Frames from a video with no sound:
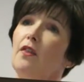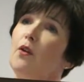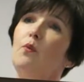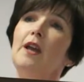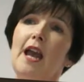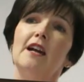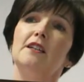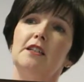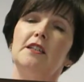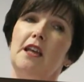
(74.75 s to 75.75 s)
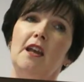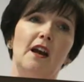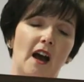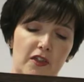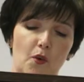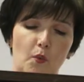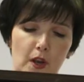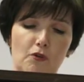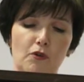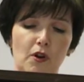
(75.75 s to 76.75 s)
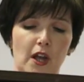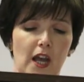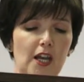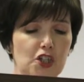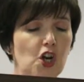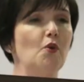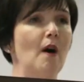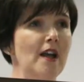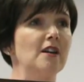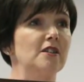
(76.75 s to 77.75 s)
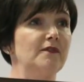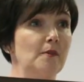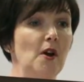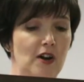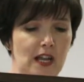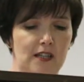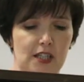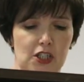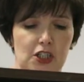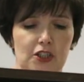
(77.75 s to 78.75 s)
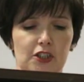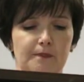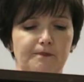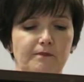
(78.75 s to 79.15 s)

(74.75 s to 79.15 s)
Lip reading: that we heard today and that we know is required from our head teachers.